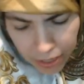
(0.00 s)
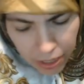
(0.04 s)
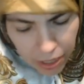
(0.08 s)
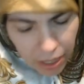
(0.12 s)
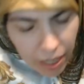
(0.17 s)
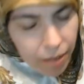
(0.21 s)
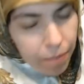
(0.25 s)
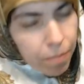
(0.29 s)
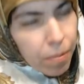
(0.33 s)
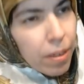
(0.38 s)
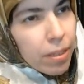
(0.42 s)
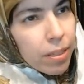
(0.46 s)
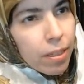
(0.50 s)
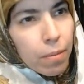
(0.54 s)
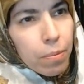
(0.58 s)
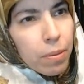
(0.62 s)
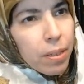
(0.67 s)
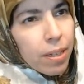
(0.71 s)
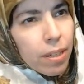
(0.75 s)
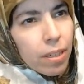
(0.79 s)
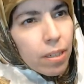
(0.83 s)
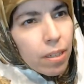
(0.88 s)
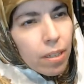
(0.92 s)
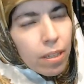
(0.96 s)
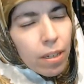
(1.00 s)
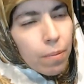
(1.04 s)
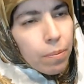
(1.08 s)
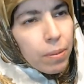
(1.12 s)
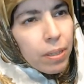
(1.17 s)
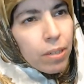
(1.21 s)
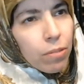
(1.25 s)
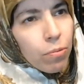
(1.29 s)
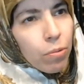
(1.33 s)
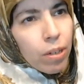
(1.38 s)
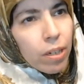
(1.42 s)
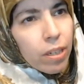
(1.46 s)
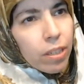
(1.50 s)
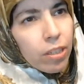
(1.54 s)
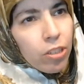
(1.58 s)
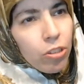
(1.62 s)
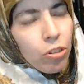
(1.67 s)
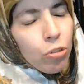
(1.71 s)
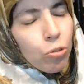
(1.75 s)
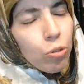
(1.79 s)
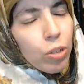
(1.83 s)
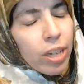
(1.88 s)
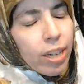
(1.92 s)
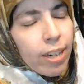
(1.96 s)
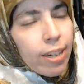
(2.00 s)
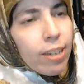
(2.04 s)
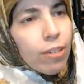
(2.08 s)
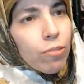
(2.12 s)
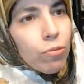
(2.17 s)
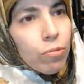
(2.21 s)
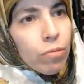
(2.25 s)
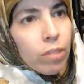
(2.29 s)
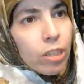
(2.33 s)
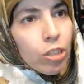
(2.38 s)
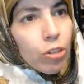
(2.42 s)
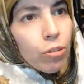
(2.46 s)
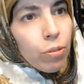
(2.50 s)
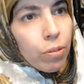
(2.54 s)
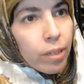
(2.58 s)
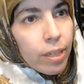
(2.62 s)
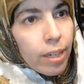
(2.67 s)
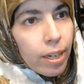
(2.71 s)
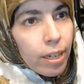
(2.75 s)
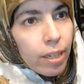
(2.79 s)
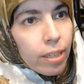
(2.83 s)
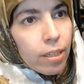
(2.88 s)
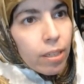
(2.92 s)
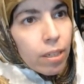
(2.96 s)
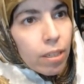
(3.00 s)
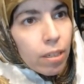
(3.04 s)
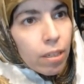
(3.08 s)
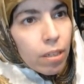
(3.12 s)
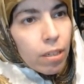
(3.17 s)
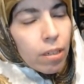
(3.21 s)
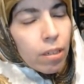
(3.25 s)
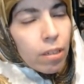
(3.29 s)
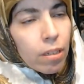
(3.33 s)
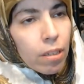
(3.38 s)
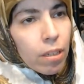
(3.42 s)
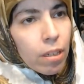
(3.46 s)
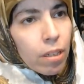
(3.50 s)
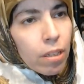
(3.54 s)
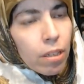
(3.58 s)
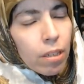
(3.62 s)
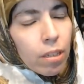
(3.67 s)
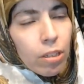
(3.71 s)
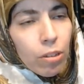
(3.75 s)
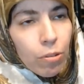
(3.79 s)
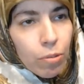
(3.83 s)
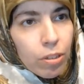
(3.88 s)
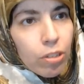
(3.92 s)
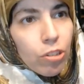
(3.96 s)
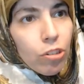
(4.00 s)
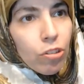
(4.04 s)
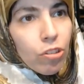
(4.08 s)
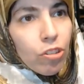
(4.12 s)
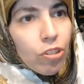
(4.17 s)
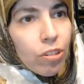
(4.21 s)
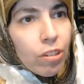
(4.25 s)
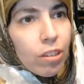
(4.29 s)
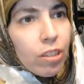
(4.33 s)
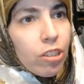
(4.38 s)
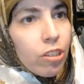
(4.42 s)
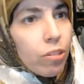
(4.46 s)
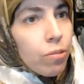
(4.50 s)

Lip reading: On top of that, what? You can't recreate the original trilogy.